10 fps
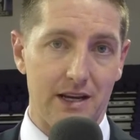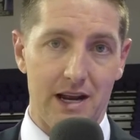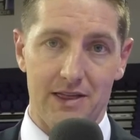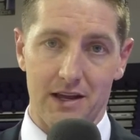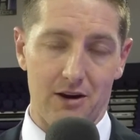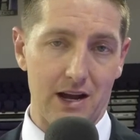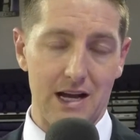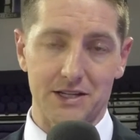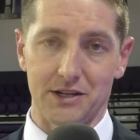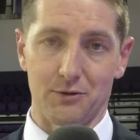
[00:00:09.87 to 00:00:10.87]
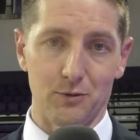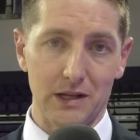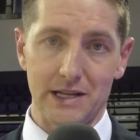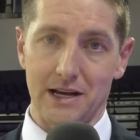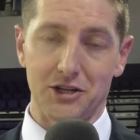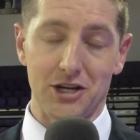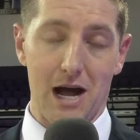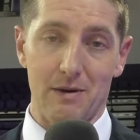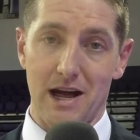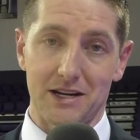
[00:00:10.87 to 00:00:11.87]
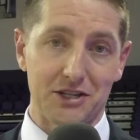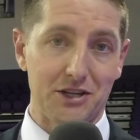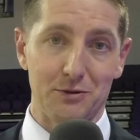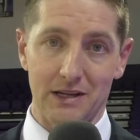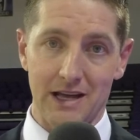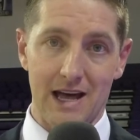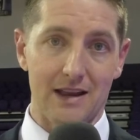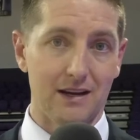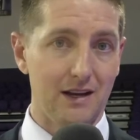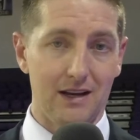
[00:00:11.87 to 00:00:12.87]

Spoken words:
And I think our guys did a really nice job of executing that.